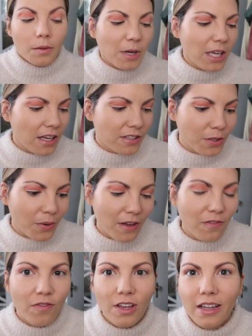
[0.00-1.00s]
But yeah, so I
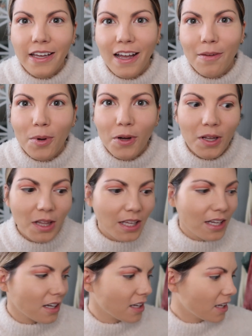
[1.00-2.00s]
feel like I put
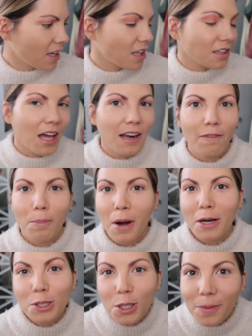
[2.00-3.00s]
like a lot of
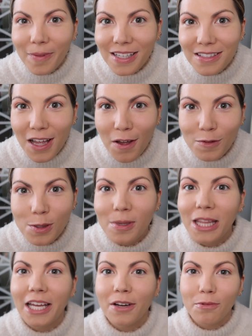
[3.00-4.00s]
pressure on myself to
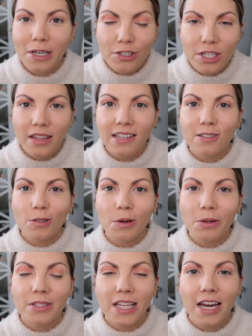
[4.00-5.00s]
be like reaching these
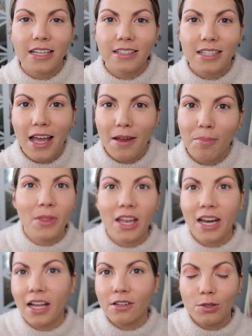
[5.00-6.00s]
goals that I set, but
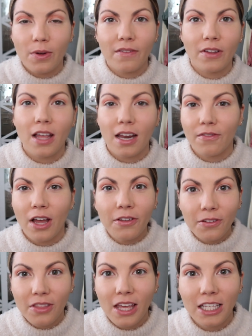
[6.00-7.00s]
then I also have a lot of
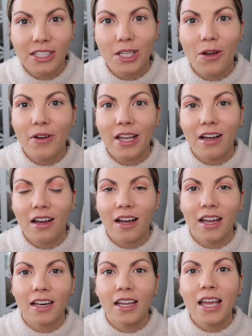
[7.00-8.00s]
other things going
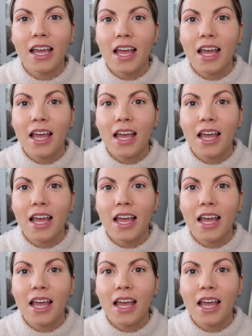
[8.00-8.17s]
on